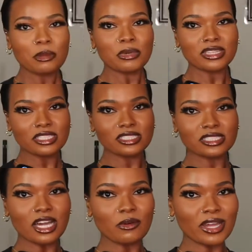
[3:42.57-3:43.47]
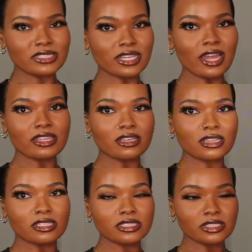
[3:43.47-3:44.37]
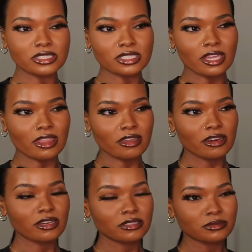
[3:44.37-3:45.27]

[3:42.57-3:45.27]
But this is how I tie the clusters together,